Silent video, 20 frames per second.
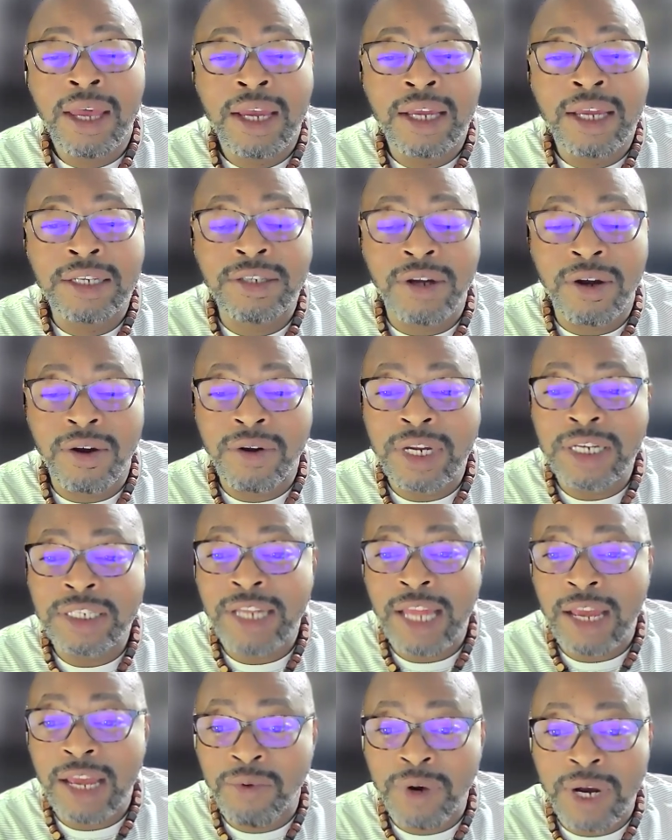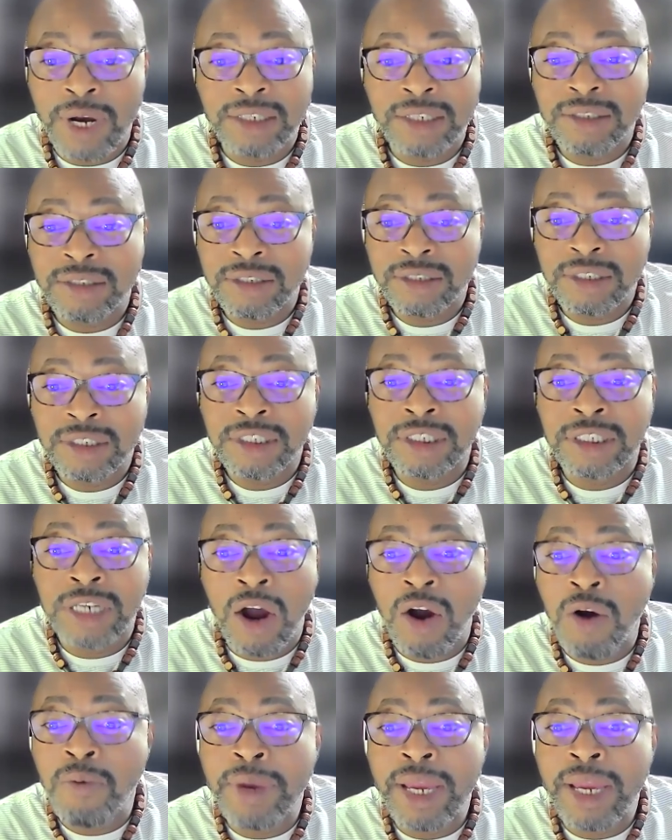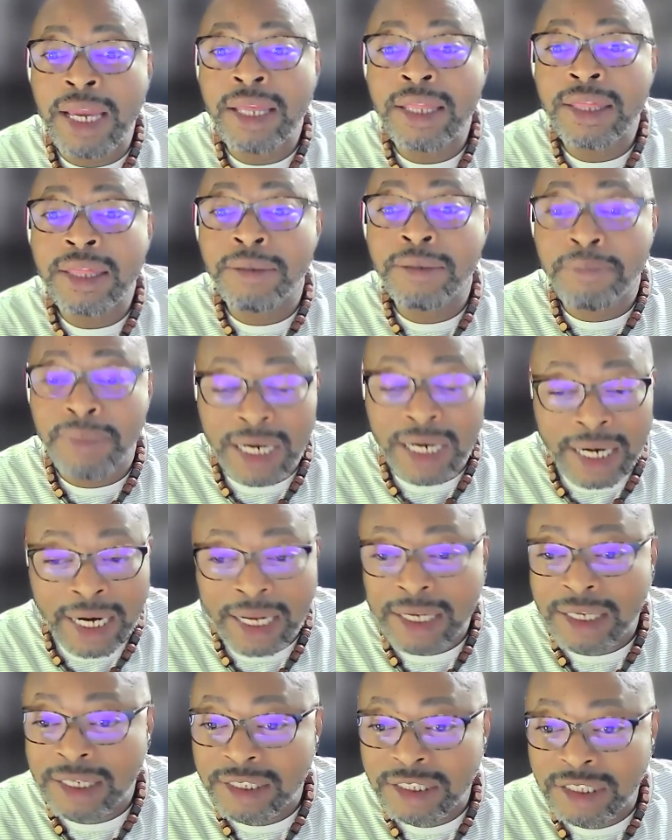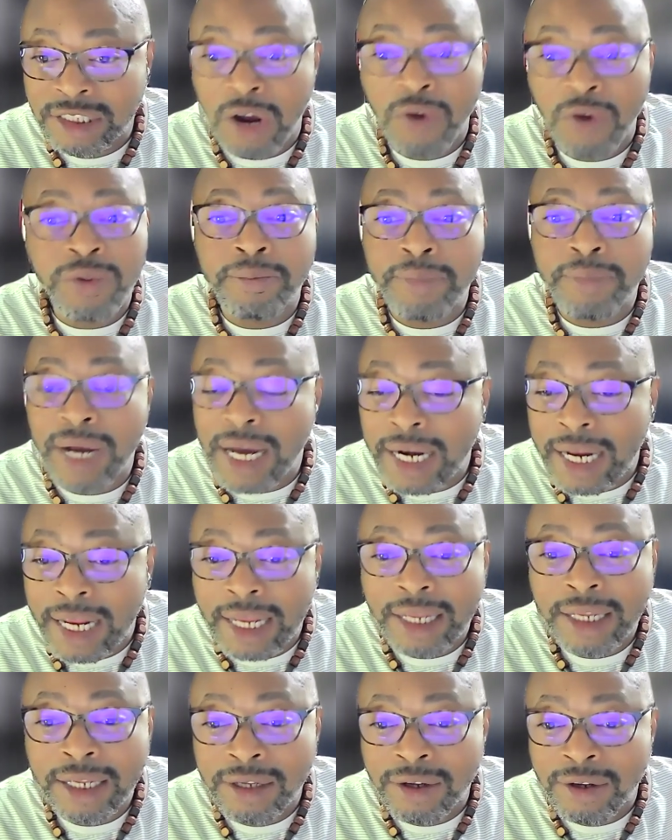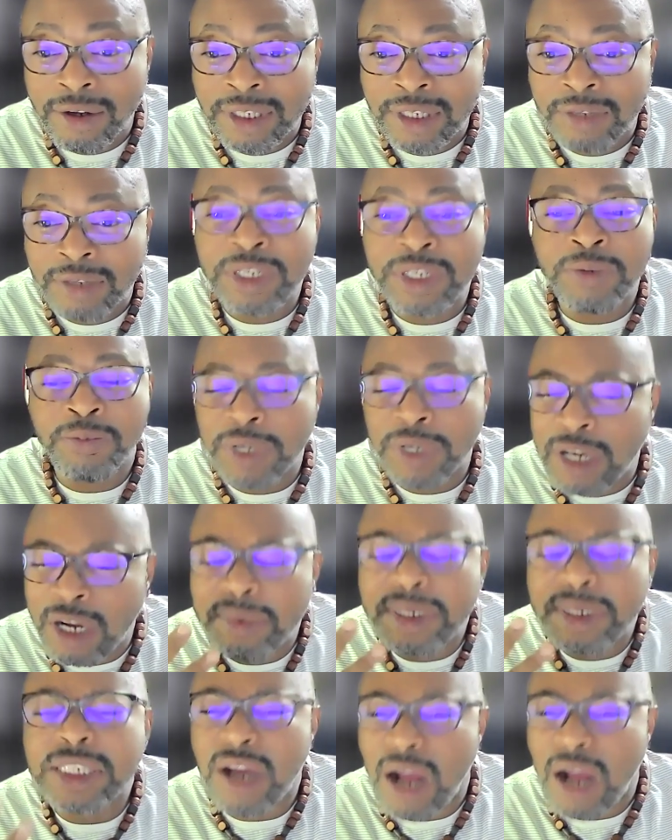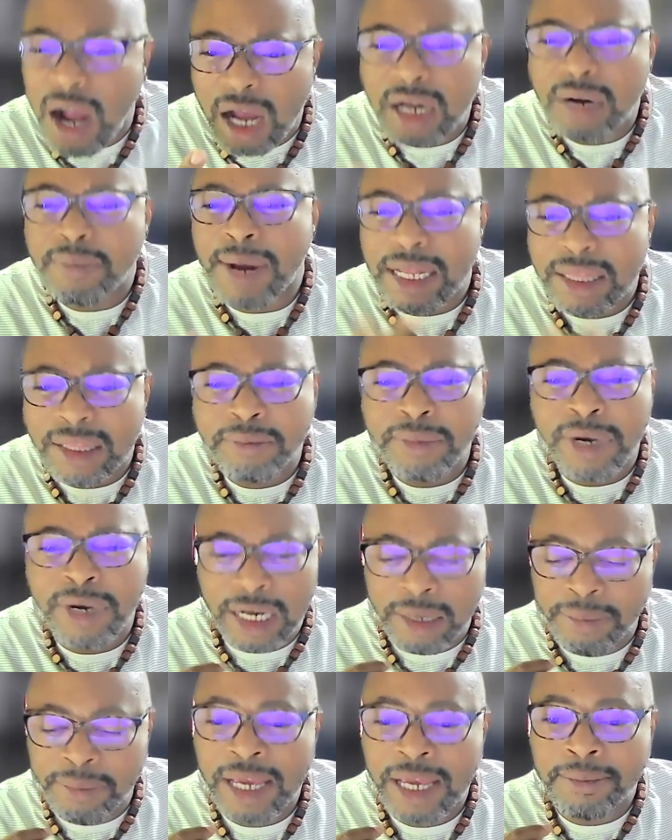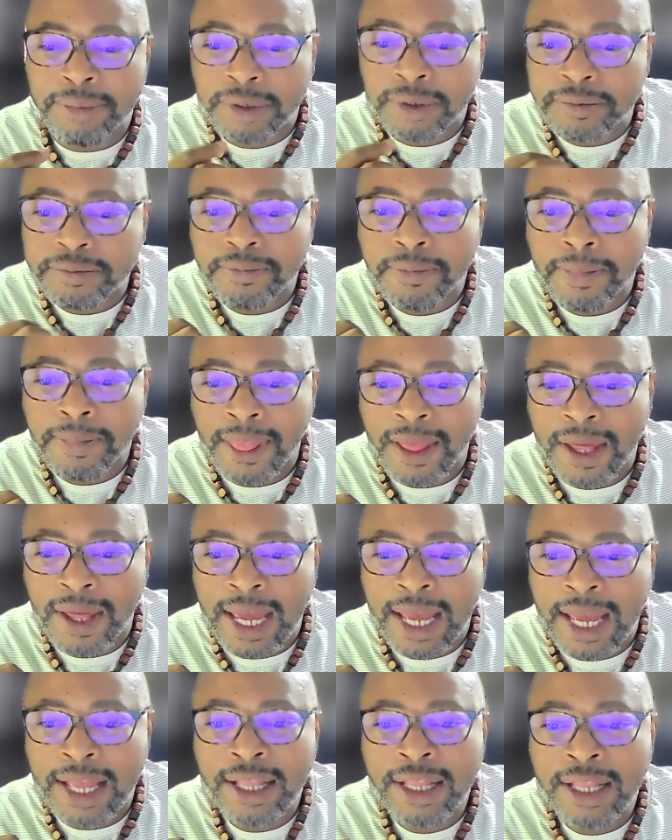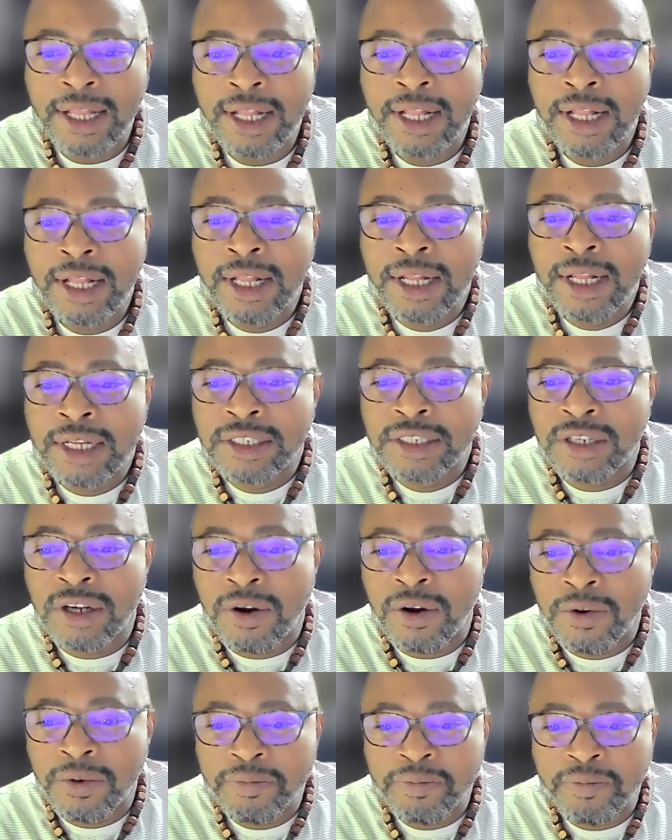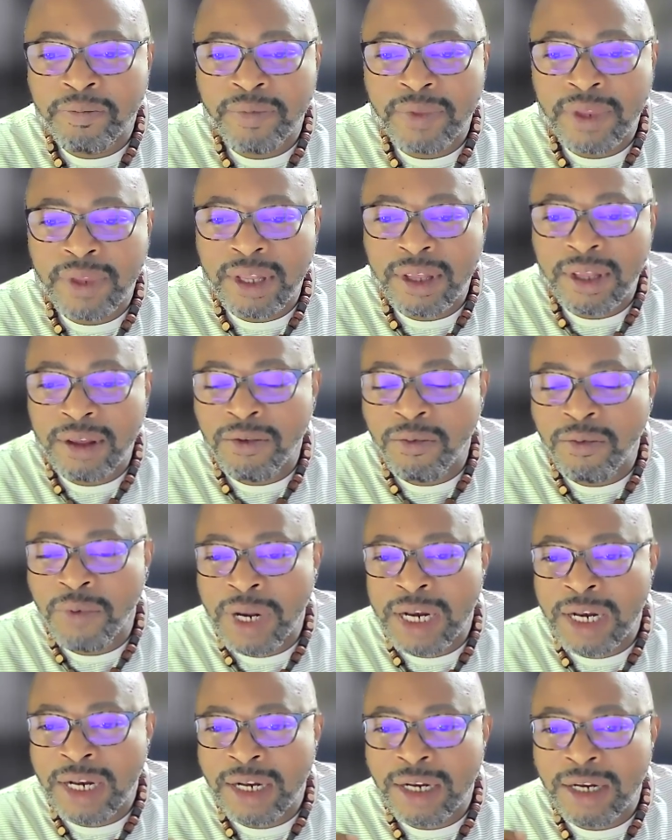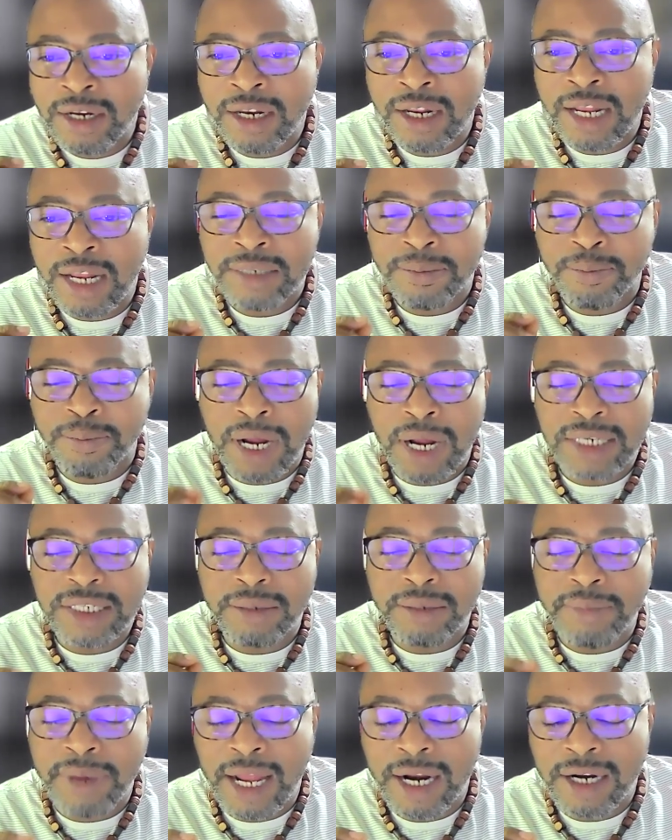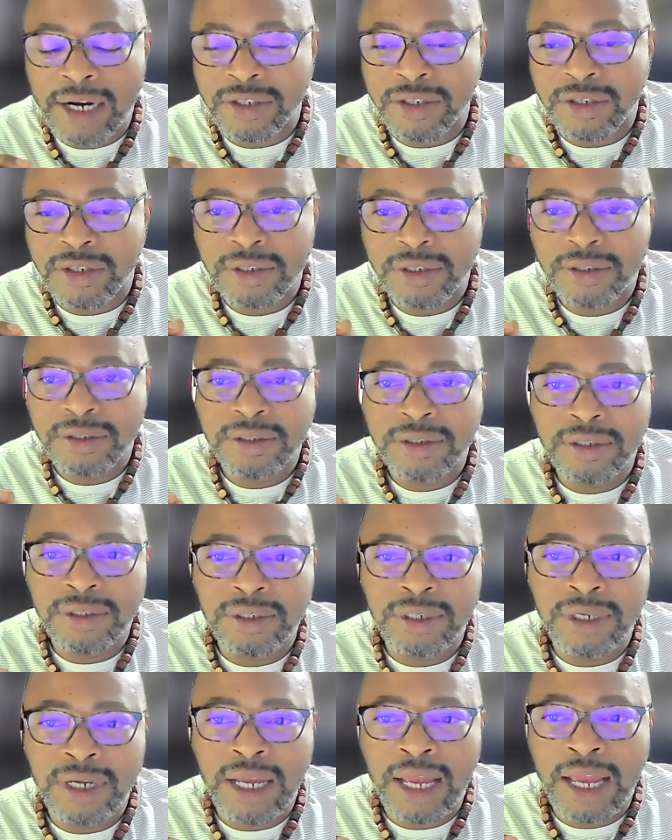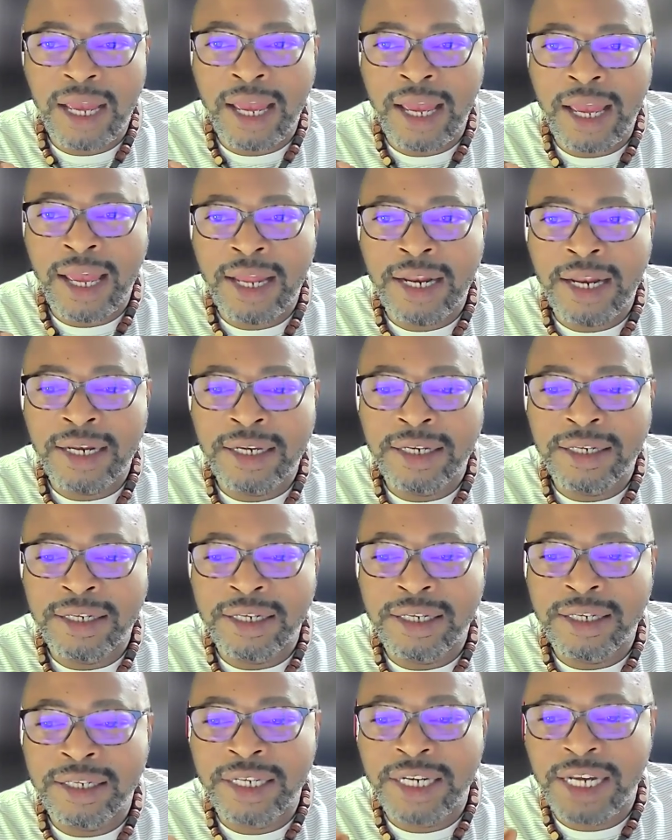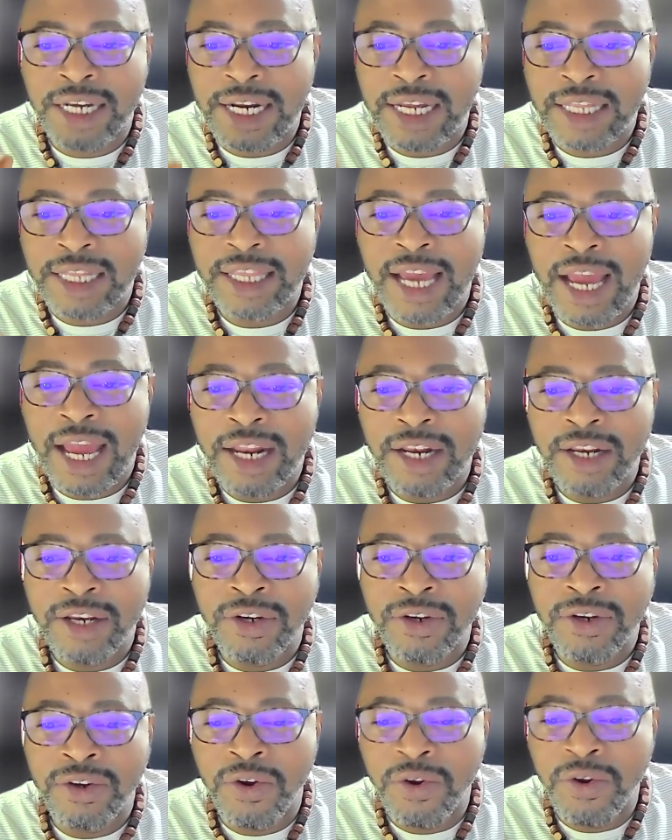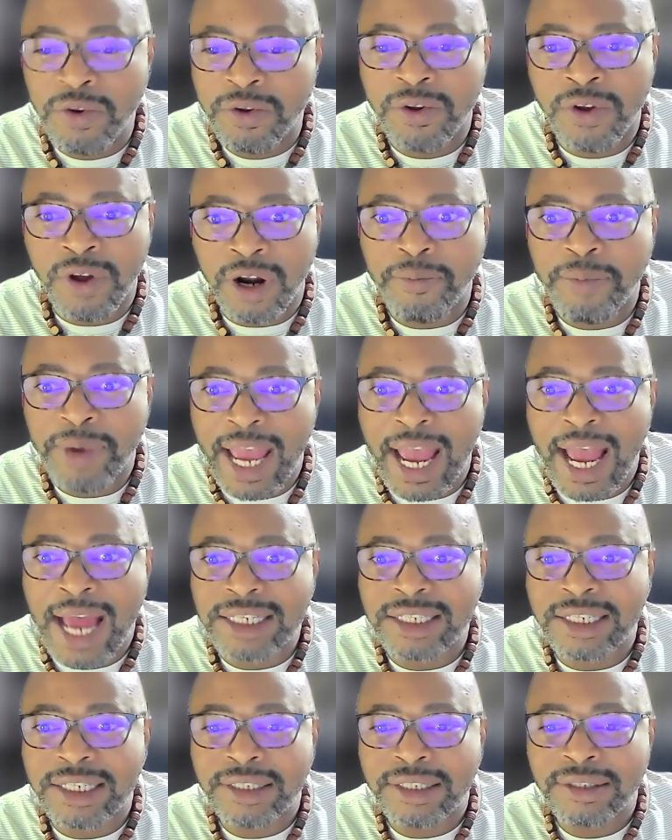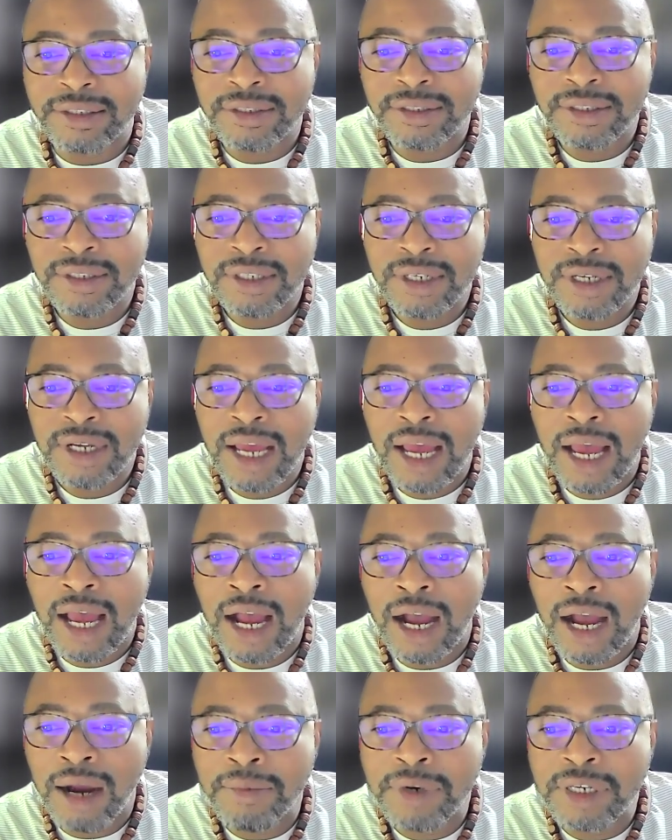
And so it's like what? Show me the money. Show the money. We're going to be talking about the money, people. Okay. So when, as a project manager and looking at that, you're going to be asking, how